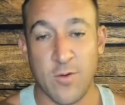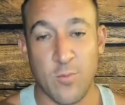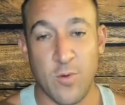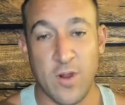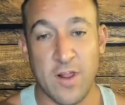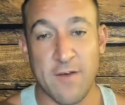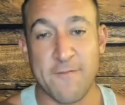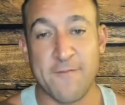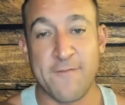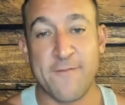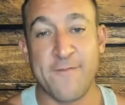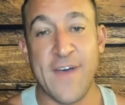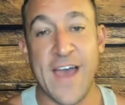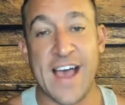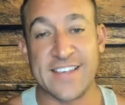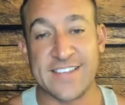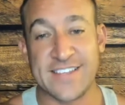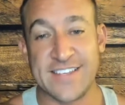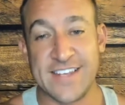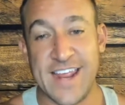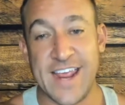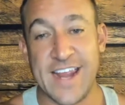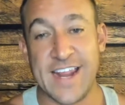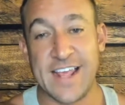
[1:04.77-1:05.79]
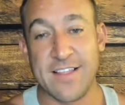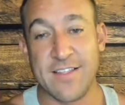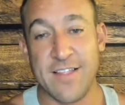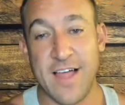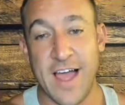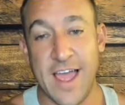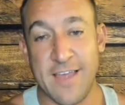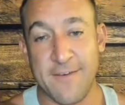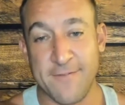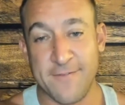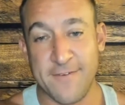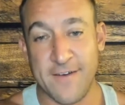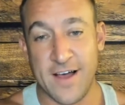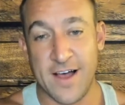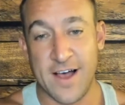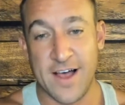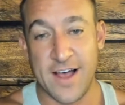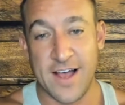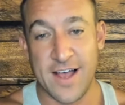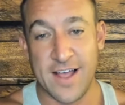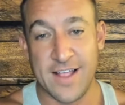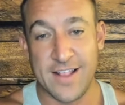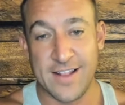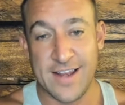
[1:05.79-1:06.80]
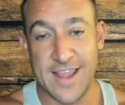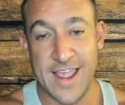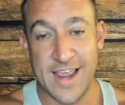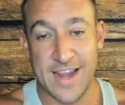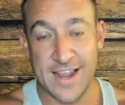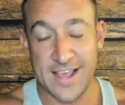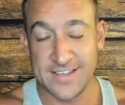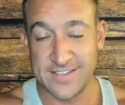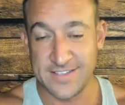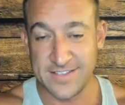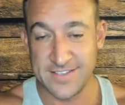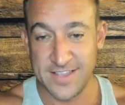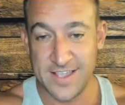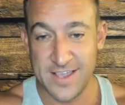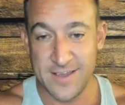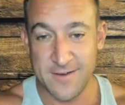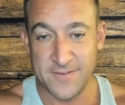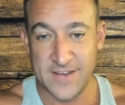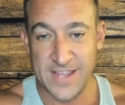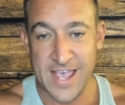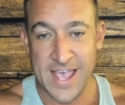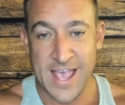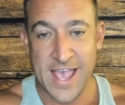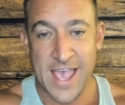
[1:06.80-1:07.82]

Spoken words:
what a fascinating life Nate has lived.